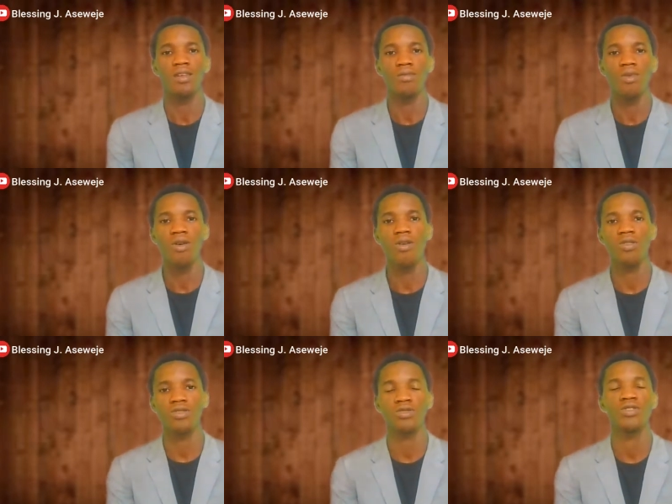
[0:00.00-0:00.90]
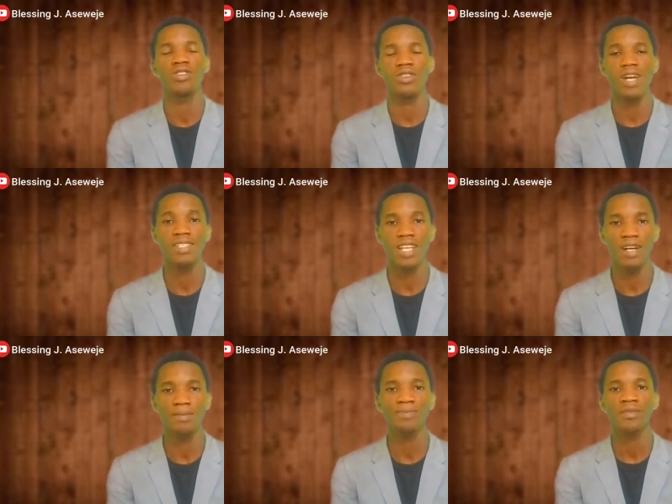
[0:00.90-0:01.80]
the more, to use the right
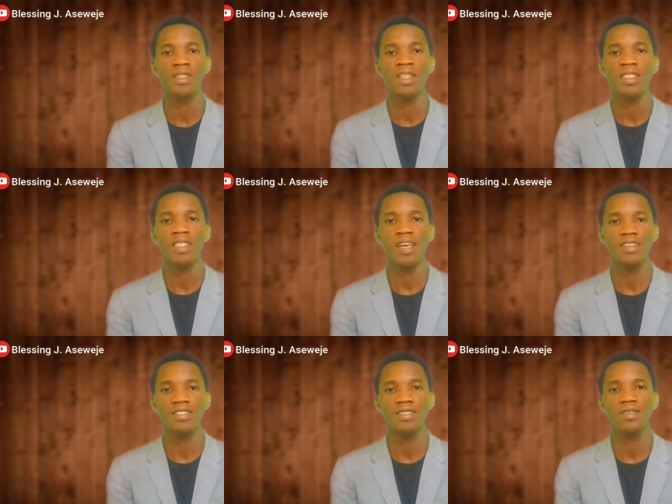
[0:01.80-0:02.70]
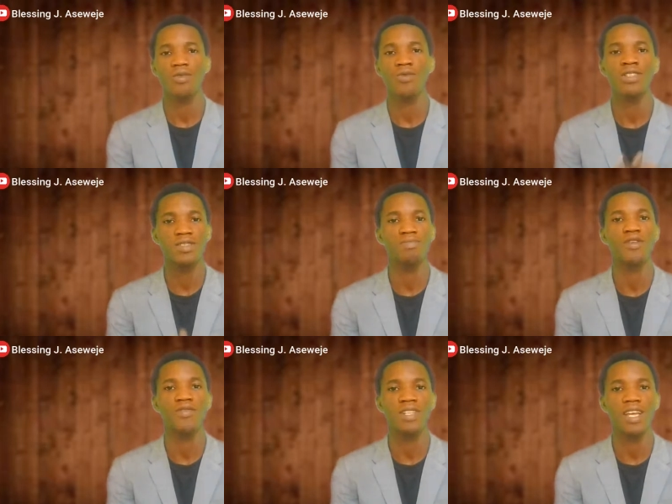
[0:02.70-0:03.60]
term, that is, what's the
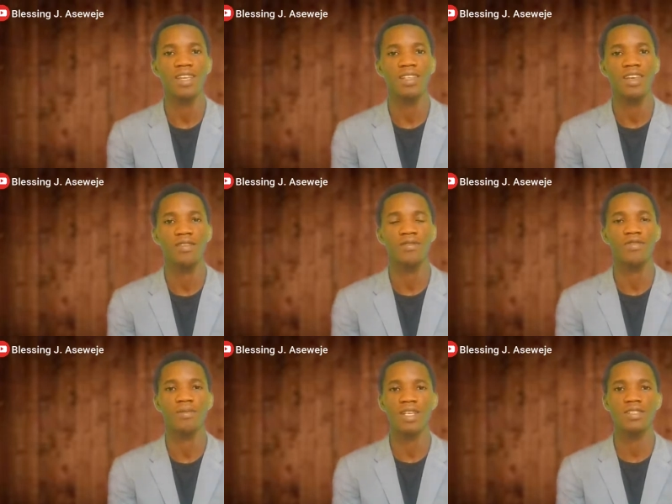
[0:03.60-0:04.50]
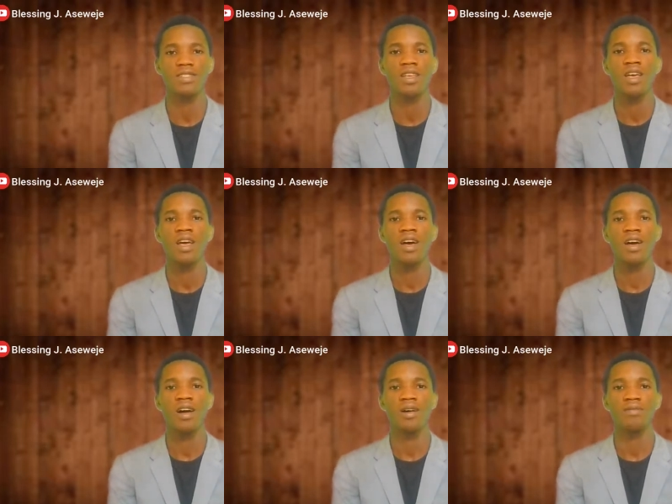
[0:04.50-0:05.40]
profit I can get from this?
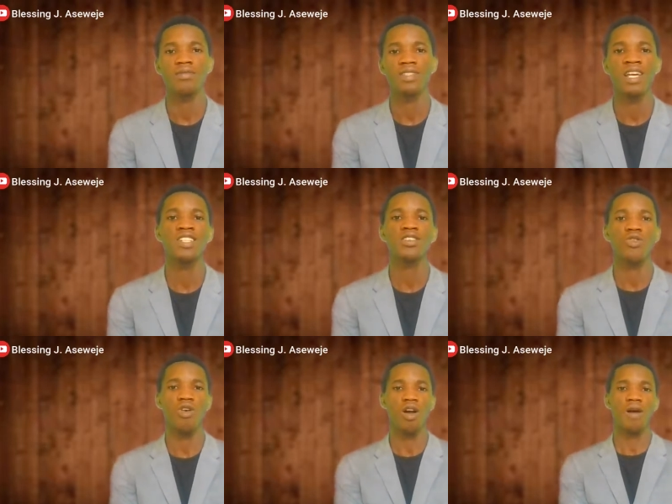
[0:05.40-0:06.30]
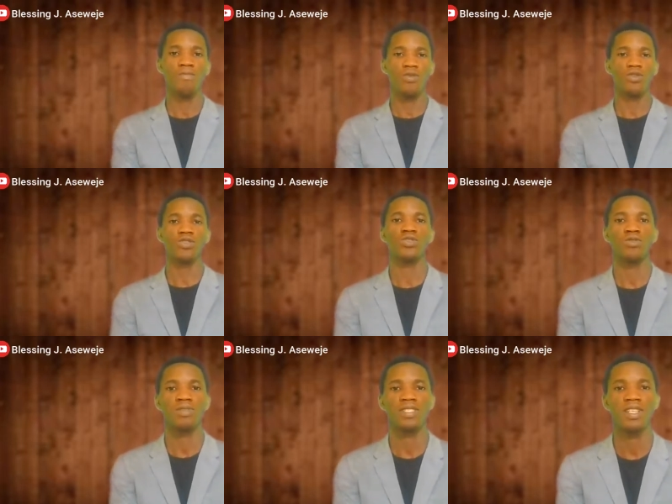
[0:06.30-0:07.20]
Um, that is a wrong approach
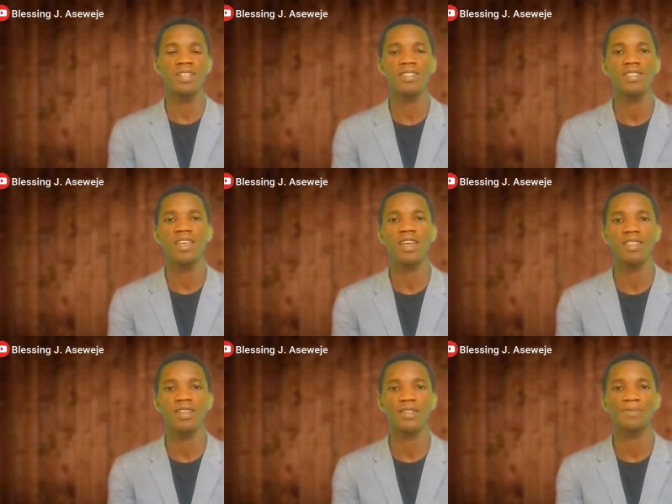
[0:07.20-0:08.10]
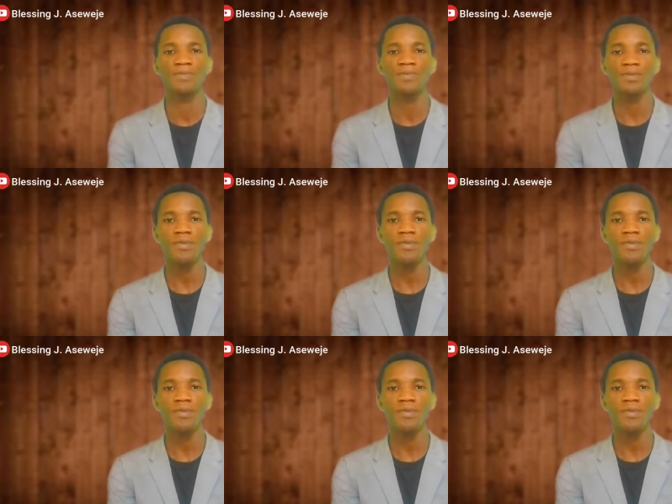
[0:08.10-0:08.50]
to business, and um,